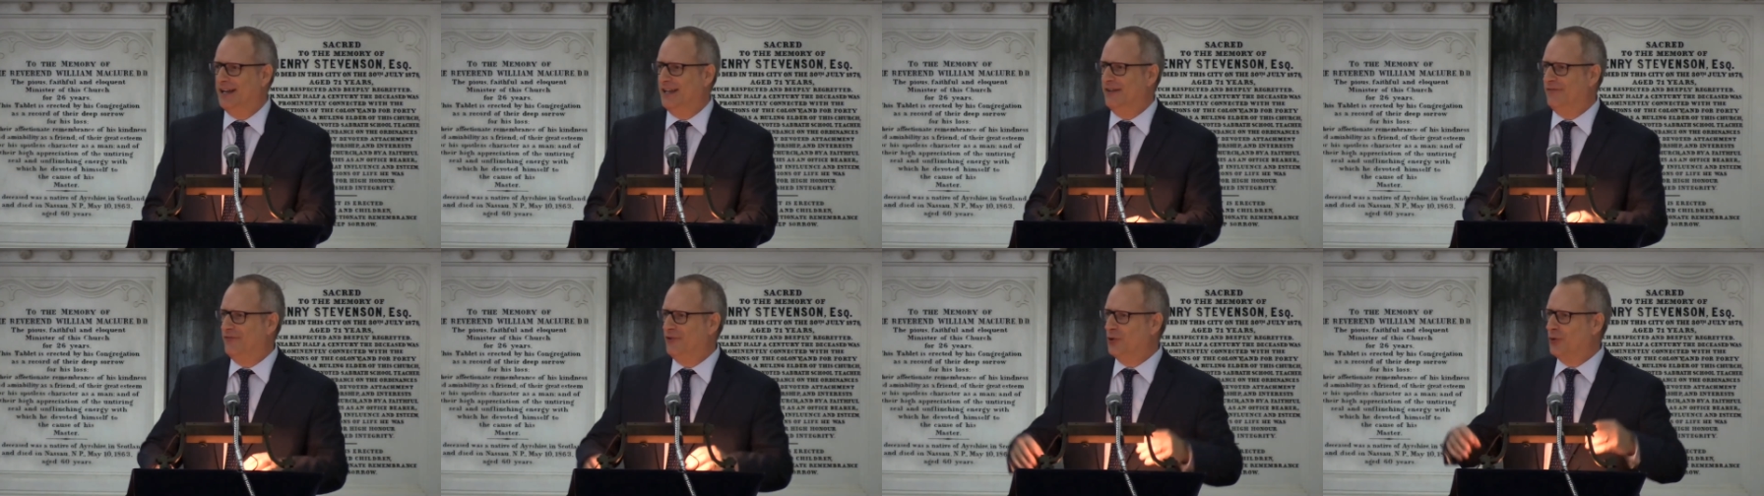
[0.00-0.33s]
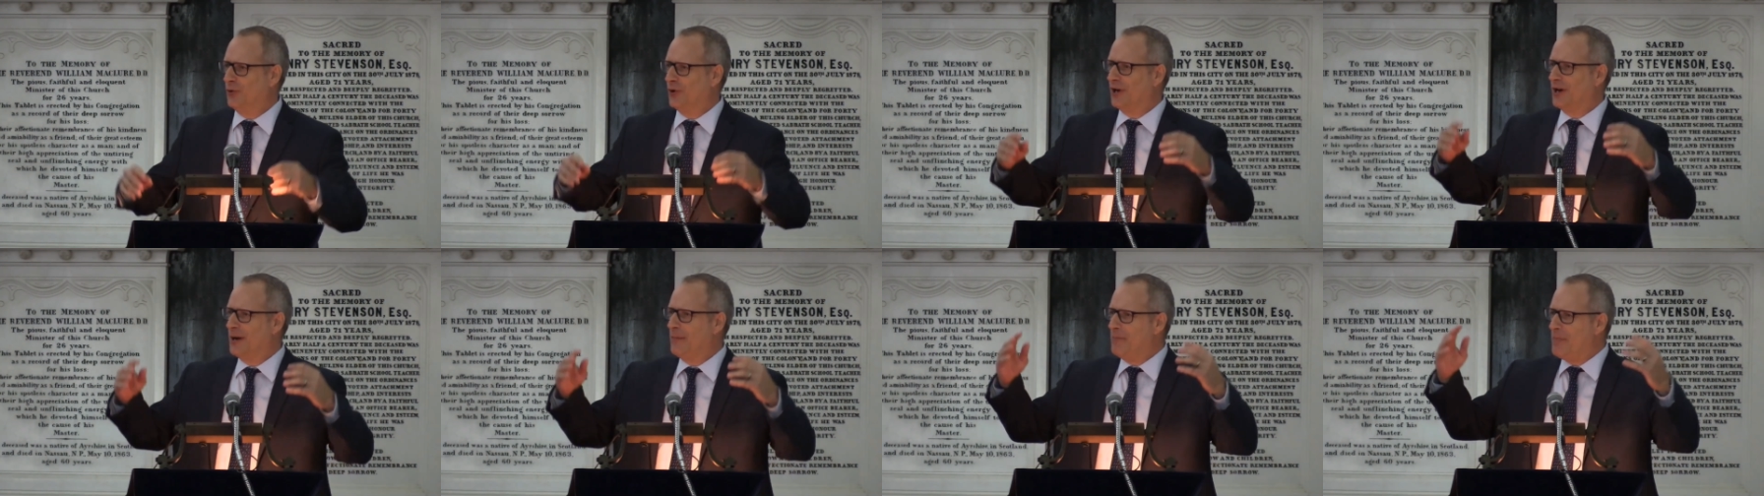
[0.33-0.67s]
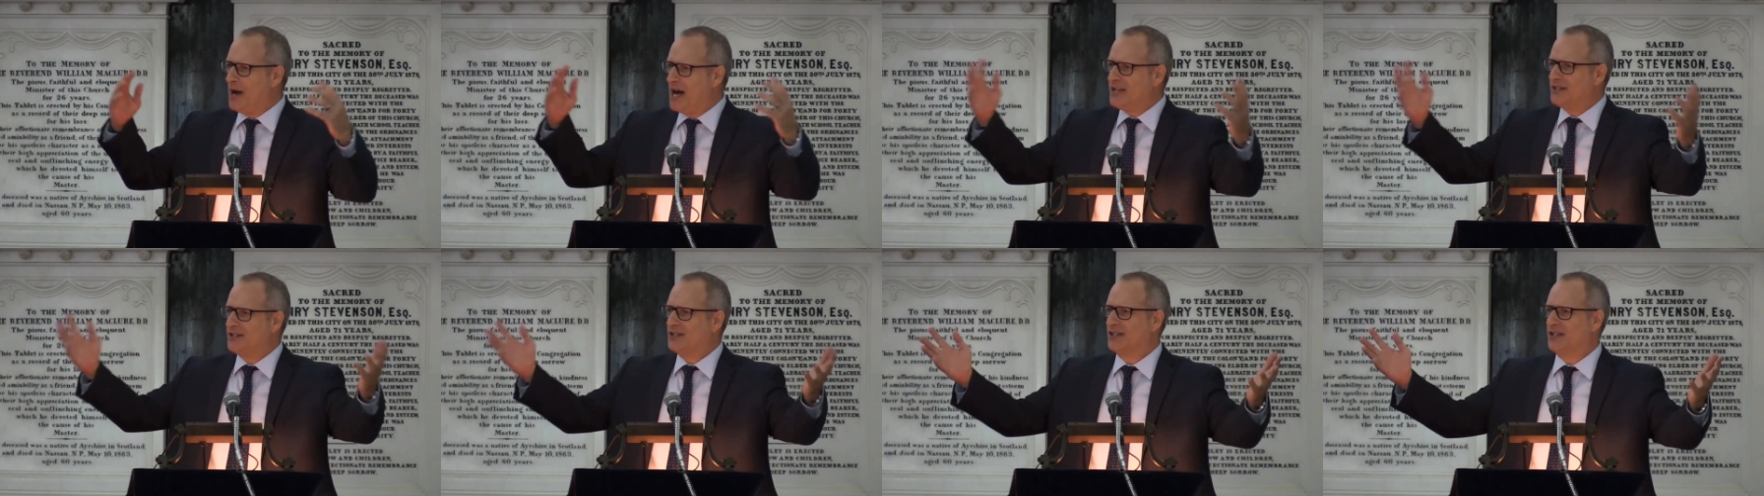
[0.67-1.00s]
If you are a
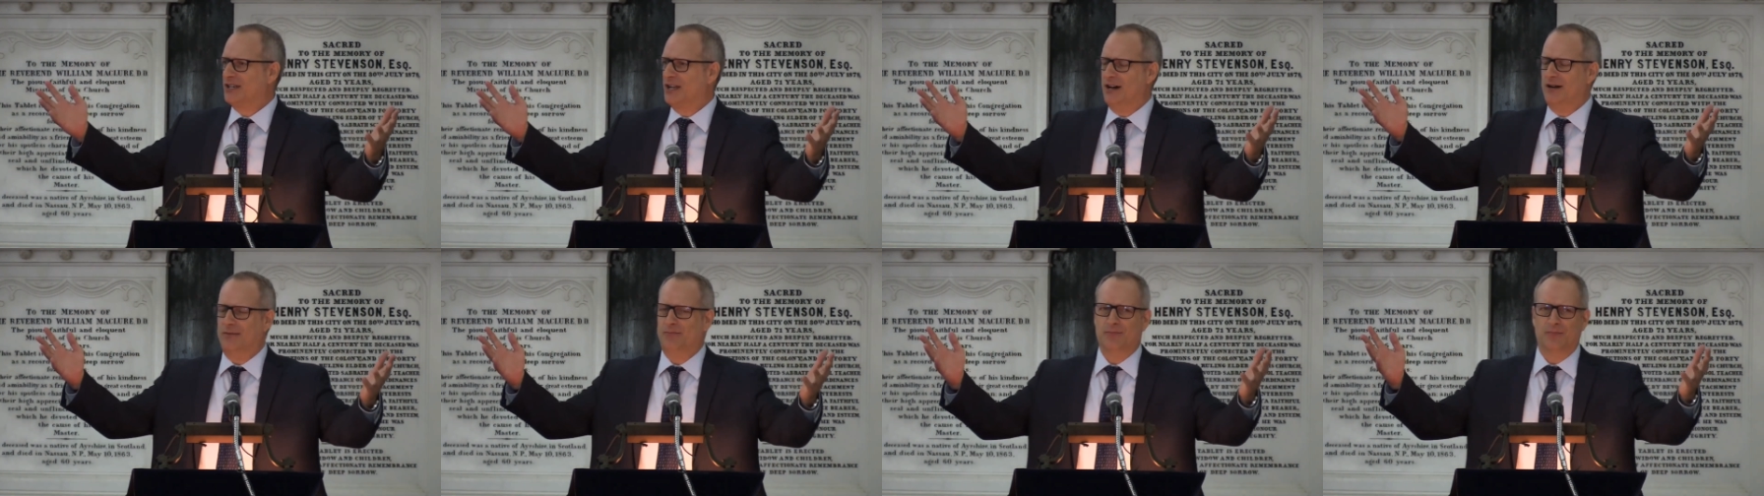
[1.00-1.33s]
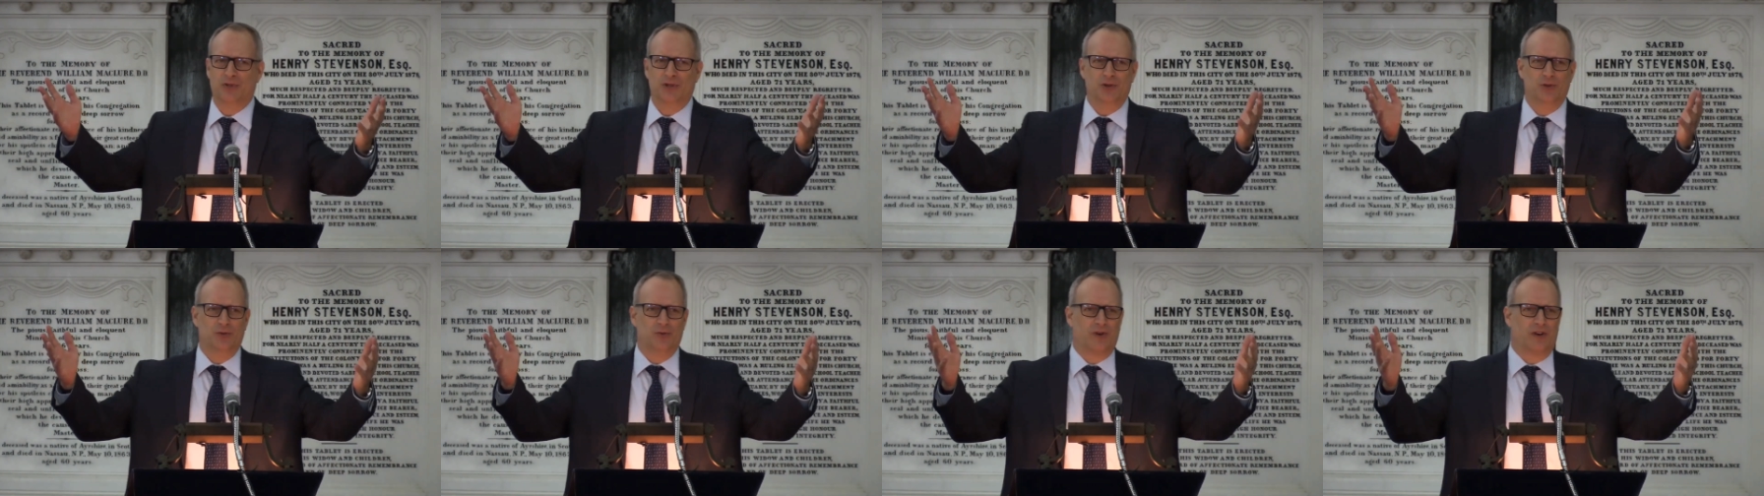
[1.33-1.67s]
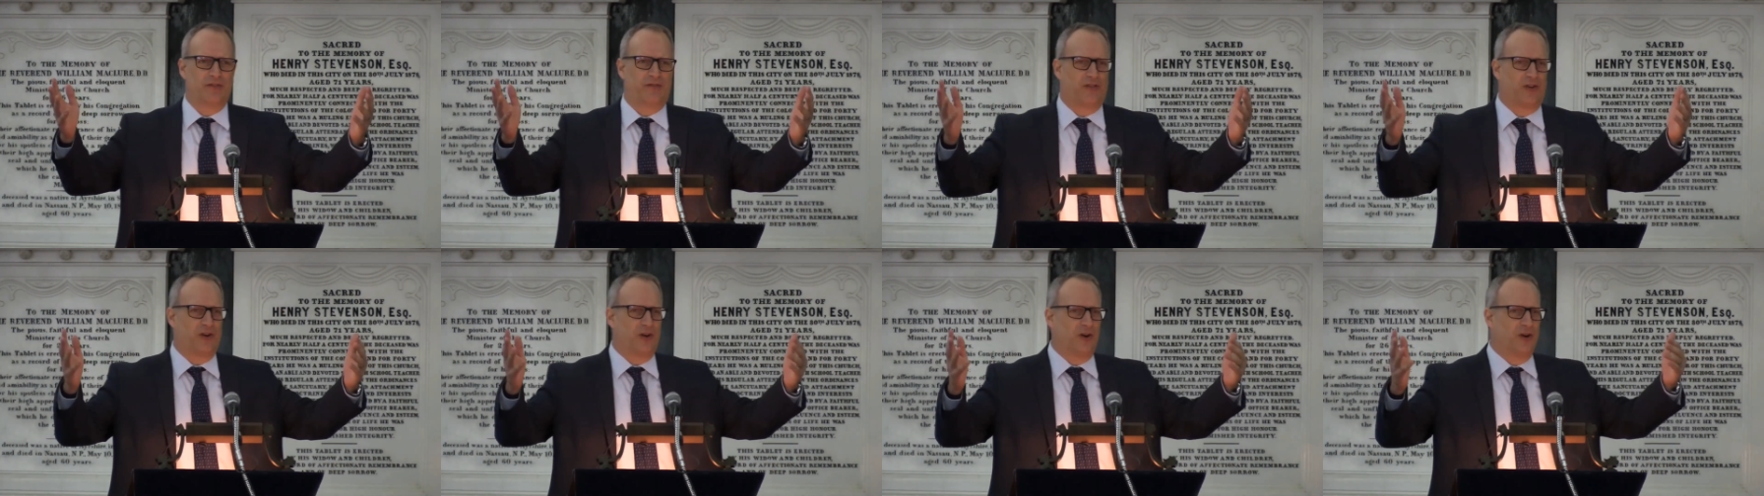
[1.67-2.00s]
Muslim, you
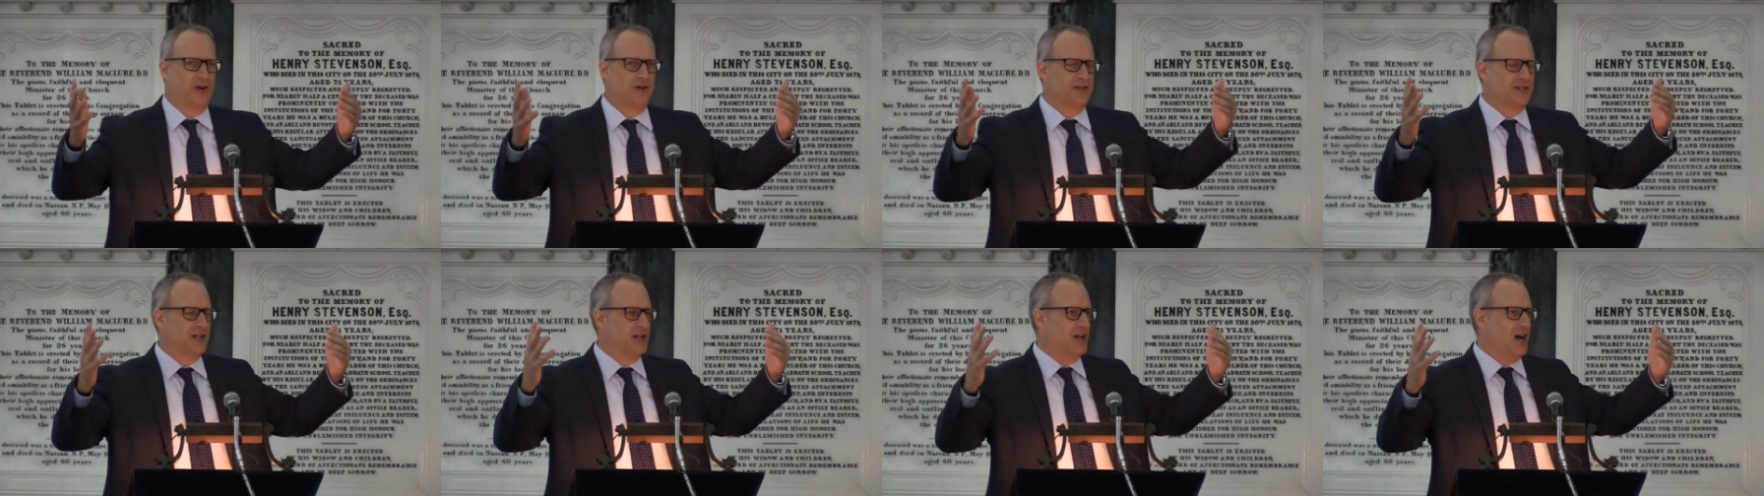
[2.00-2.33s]
refer to